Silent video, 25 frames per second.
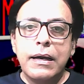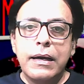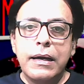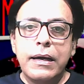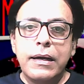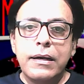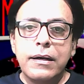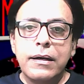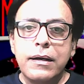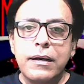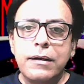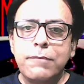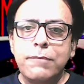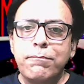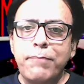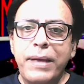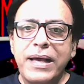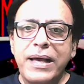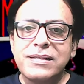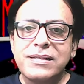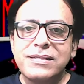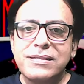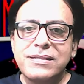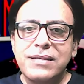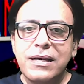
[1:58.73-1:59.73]
it
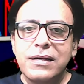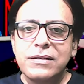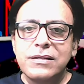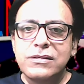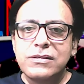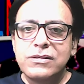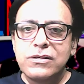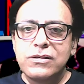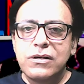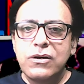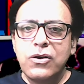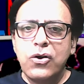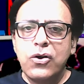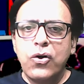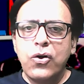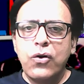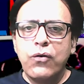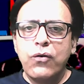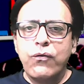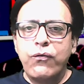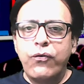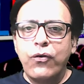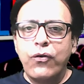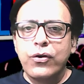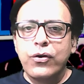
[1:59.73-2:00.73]
makes sense
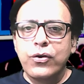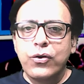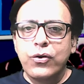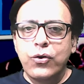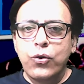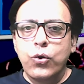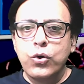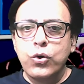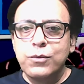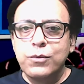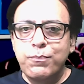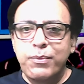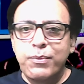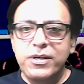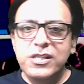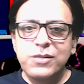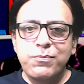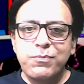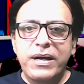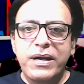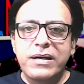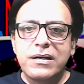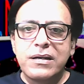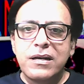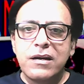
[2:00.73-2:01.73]
for growth
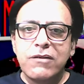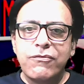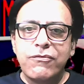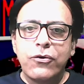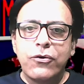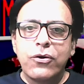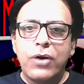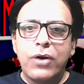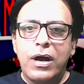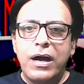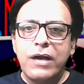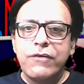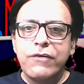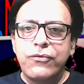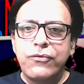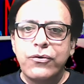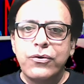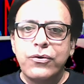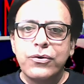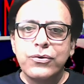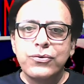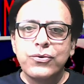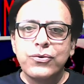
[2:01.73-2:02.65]
perspective for iPhone